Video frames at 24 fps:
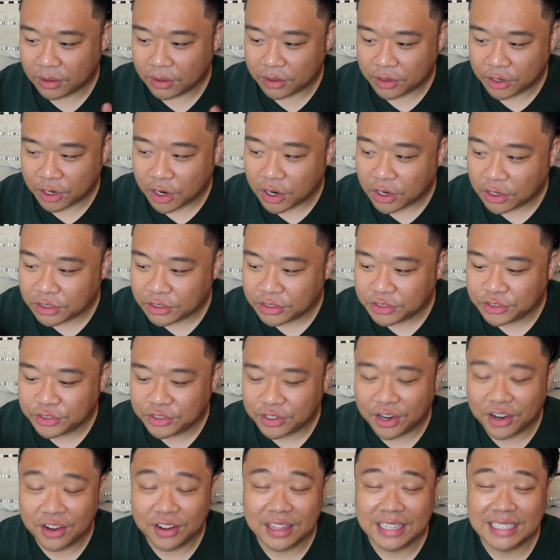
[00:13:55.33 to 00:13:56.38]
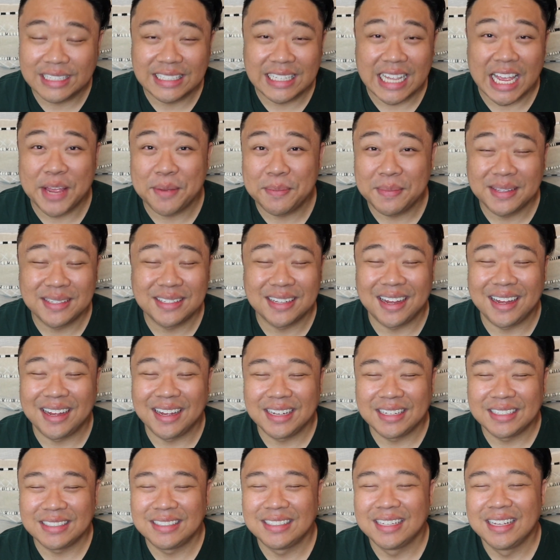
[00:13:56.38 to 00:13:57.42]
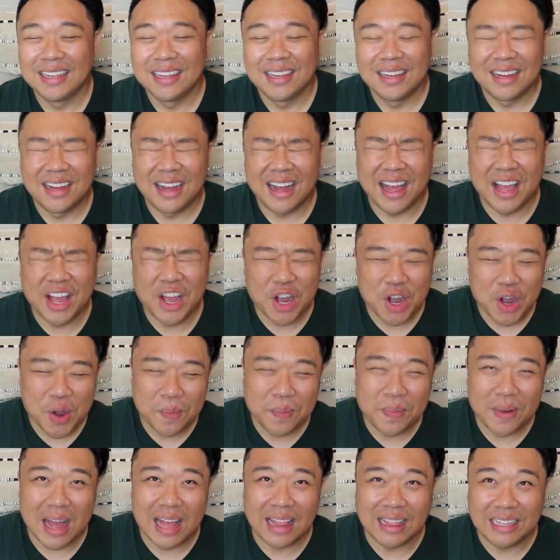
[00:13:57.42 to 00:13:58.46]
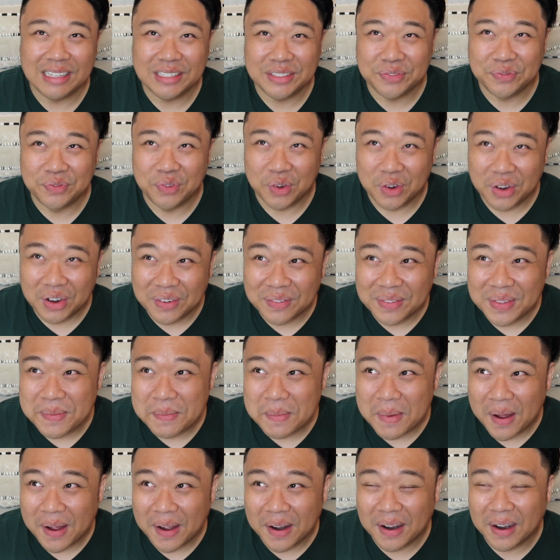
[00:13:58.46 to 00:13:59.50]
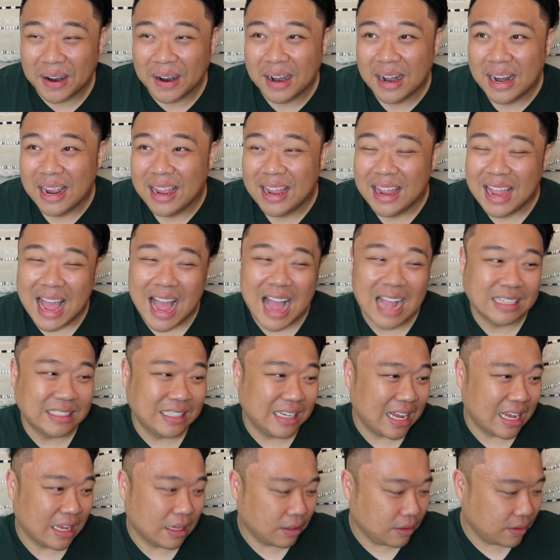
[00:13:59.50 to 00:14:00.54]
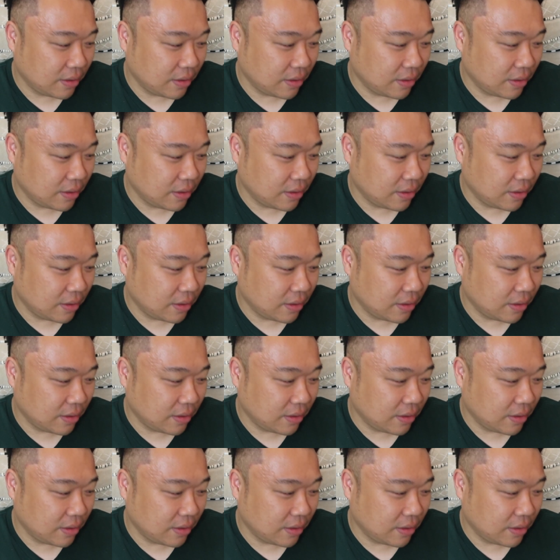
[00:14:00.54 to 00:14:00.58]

curtains are the same size. I hope at least four of them are. Actually,